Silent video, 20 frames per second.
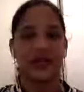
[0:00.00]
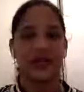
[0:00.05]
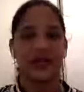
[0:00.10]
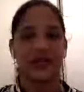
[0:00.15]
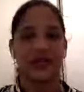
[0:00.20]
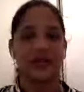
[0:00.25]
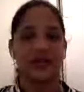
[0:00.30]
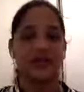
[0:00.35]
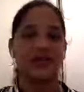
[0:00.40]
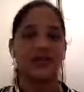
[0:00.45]

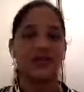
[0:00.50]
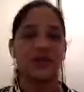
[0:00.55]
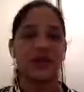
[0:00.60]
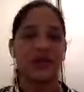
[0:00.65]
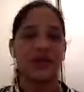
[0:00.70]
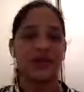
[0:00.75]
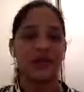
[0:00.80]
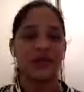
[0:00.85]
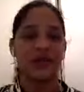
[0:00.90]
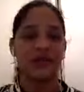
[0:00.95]
You
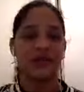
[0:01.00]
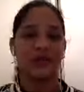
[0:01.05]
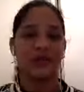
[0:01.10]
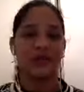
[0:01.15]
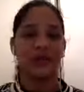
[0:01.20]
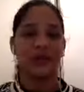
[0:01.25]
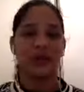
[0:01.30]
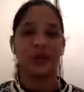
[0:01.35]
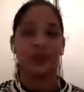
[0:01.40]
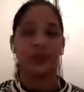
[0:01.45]
can
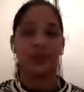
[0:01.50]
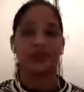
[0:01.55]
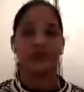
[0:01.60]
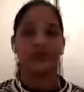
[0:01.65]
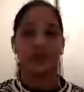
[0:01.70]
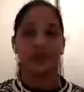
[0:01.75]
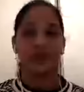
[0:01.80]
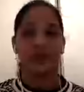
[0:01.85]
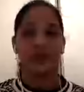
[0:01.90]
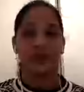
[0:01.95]
always
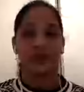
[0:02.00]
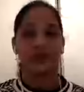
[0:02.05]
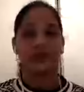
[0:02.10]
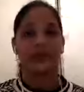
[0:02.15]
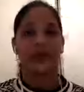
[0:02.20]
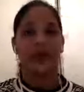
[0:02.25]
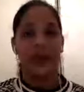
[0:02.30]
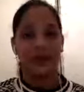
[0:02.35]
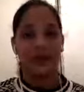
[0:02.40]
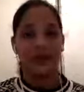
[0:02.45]
run out of
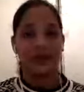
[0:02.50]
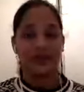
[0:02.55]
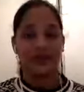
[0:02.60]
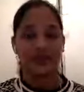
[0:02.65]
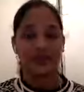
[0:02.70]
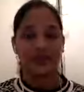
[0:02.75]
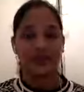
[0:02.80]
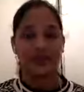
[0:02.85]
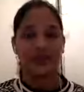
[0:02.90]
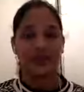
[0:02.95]

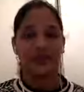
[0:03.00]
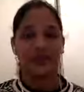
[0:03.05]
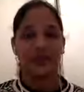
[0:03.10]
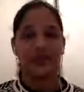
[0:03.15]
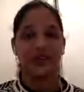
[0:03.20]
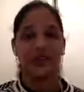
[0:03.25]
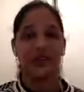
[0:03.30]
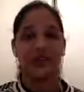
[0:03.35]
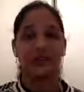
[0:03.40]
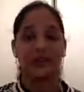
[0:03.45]
energy
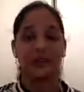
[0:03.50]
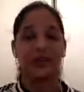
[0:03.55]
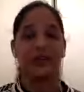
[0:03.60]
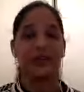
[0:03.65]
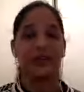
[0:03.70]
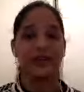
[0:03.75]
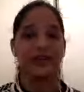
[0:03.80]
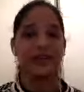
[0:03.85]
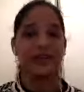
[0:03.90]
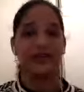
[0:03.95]
in
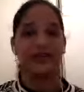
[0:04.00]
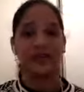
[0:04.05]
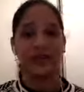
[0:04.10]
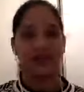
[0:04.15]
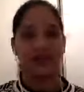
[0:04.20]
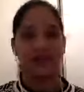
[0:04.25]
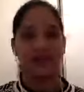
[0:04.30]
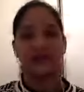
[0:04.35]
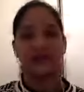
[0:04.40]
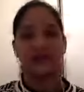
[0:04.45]
implementing the
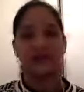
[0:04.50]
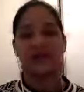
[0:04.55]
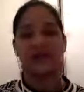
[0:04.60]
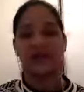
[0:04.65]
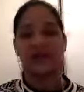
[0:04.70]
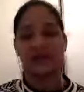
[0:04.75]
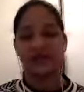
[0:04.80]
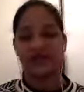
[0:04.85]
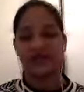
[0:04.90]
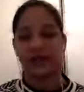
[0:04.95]
number of
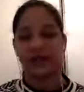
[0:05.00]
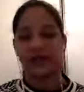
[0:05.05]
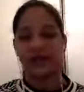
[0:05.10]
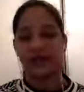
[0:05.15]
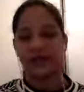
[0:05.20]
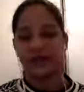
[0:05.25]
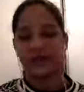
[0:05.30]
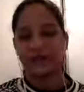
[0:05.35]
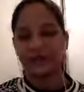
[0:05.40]
ideas you have.